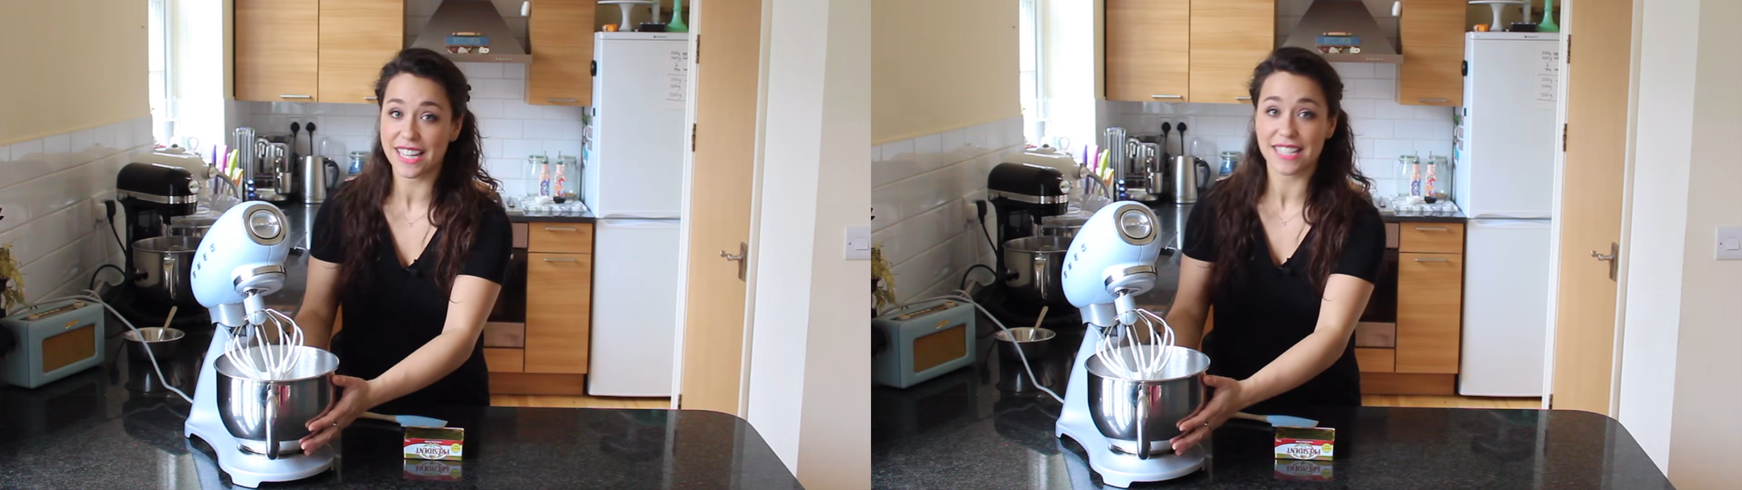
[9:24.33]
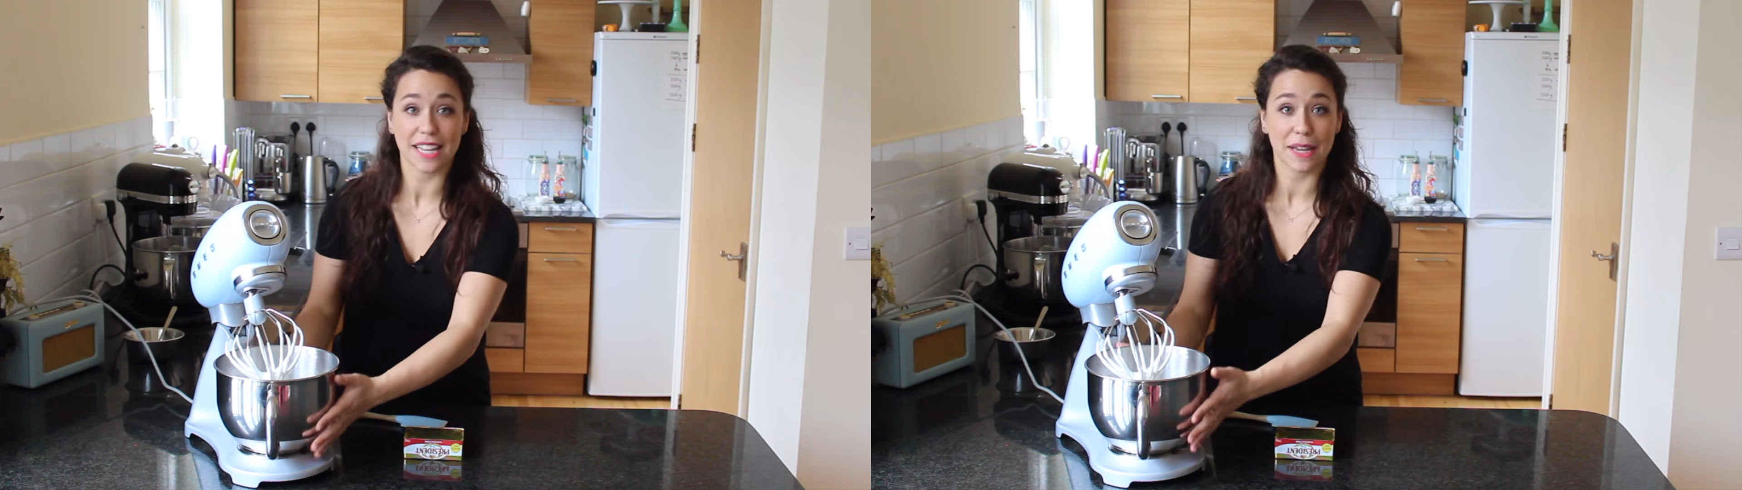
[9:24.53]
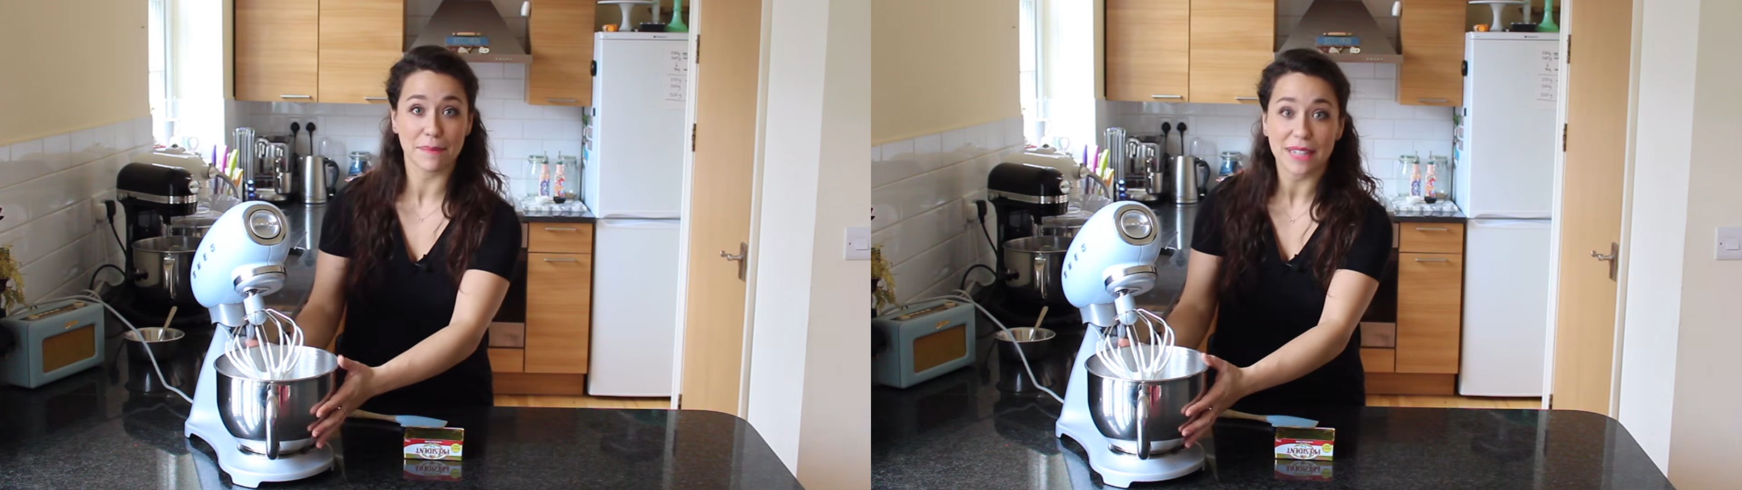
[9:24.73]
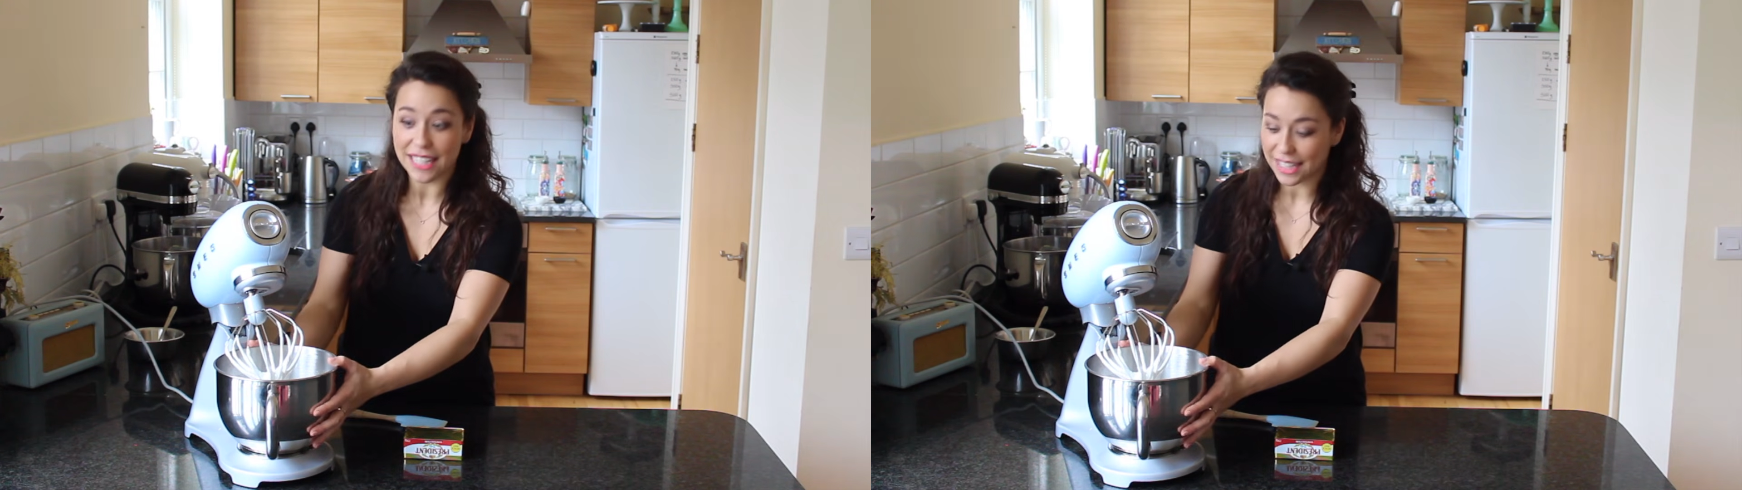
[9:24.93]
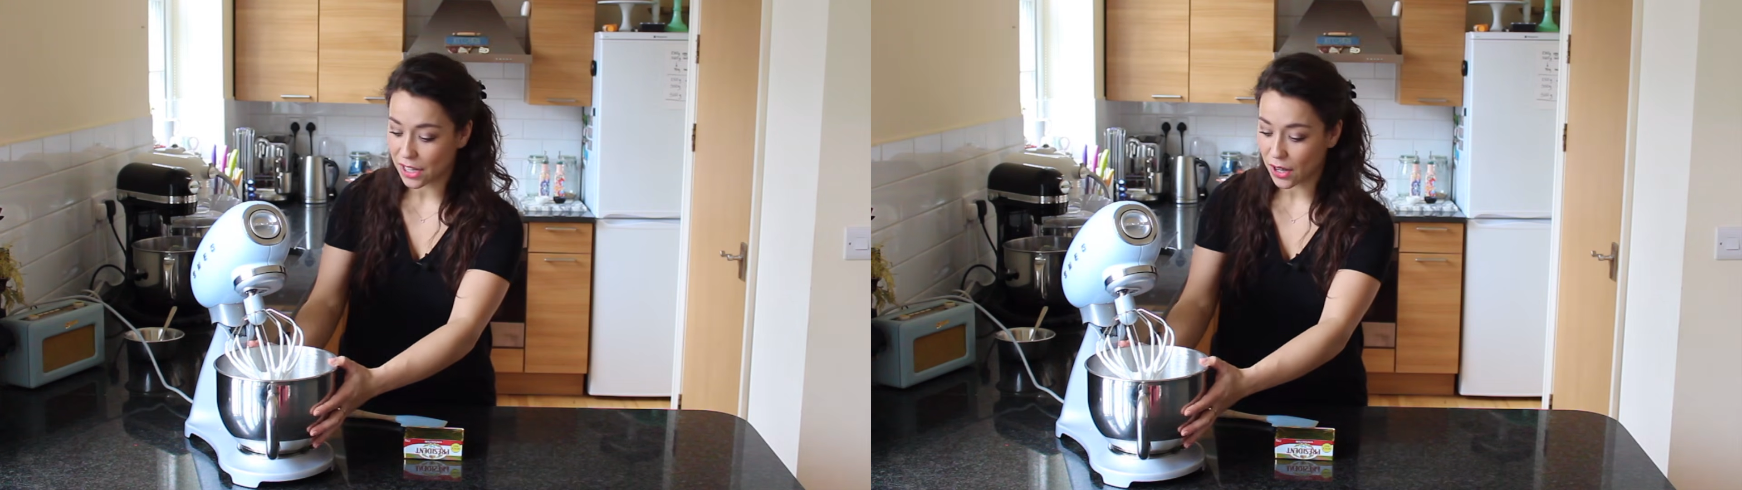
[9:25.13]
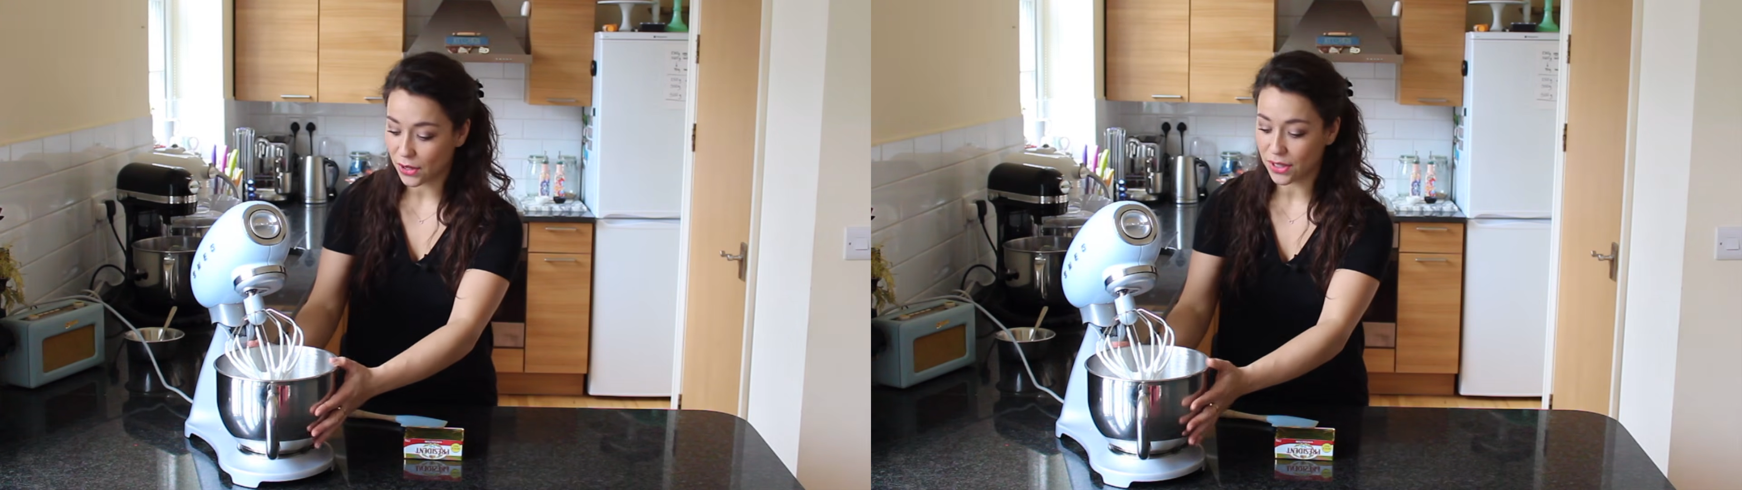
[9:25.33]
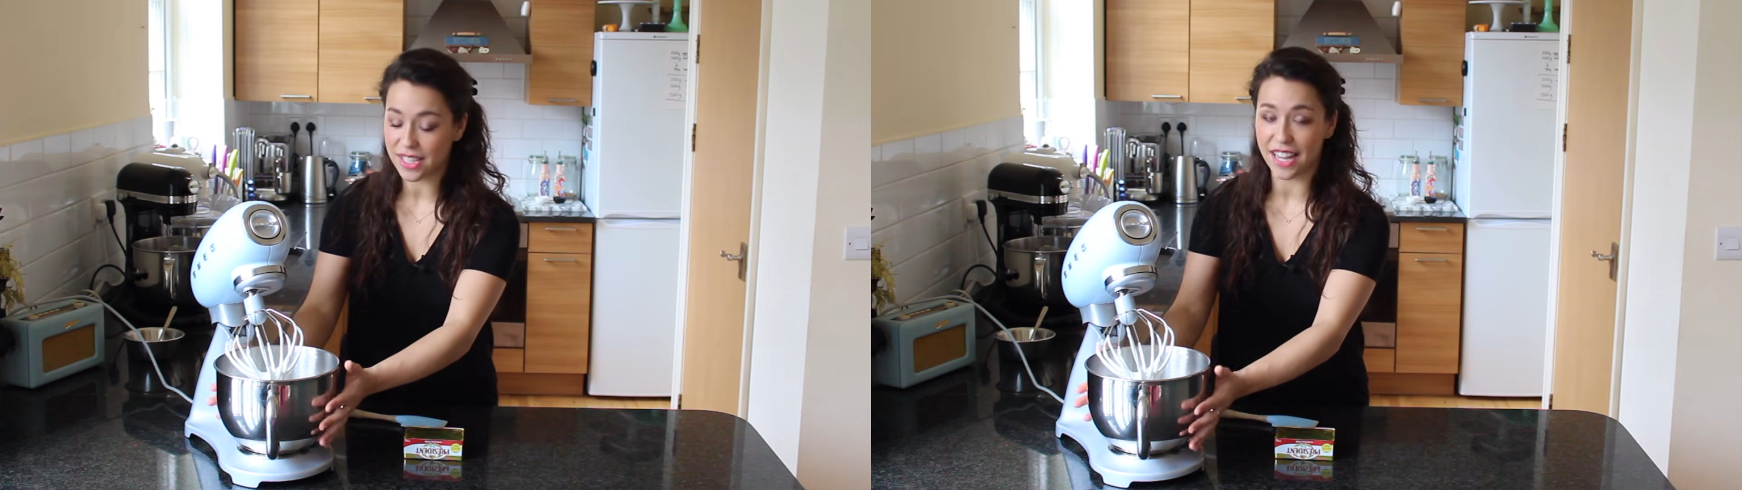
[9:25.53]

is completely cold.